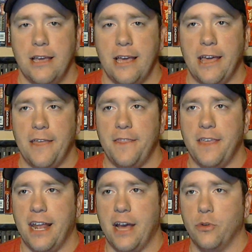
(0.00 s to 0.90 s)
and
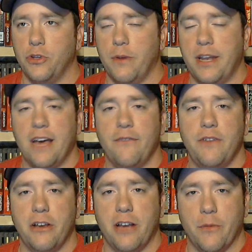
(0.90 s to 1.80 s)
then I will do my
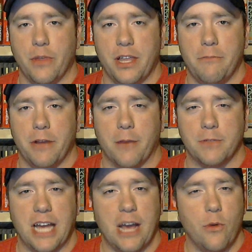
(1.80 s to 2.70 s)
non-video game related
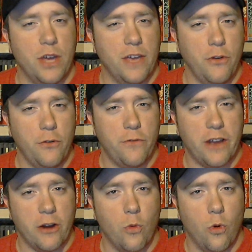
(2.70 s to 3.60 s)
pickups. And I will give you
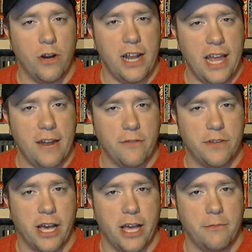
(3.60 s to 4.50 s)
fair warning ahead of
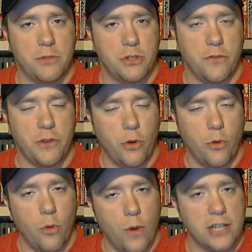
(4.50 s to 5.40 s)
time, so if you don't
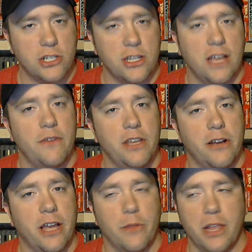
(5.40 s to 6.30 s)
want to watch the non-video
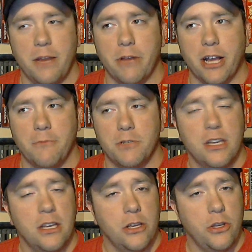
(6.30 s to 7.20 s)
game related pickups,
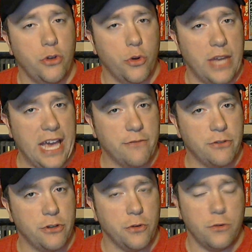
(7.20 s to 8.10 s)
you don't have
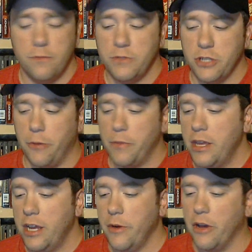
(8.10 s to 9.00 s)
to. So,
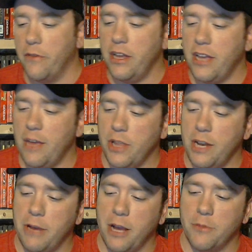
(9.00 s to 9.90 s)
here we go, video game
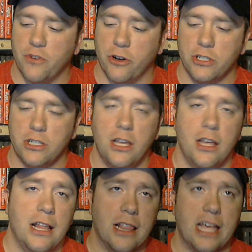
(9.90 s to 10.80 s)
related pickups first.
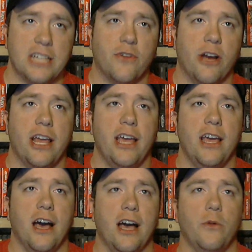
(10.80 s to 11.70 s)
Last
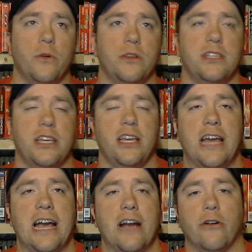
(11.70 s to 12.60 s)
Friday, I was in
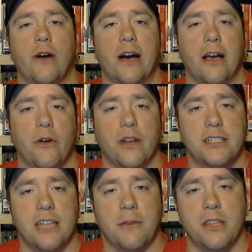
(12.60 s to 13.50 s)
Akron, Ohio, and I
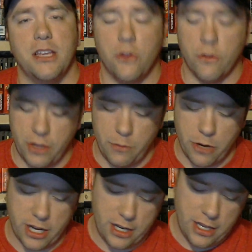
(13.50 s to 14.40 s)
stopped at the indoor flea
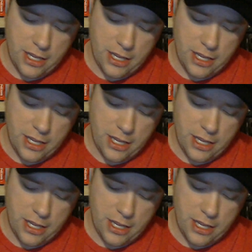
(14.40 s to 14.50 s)
market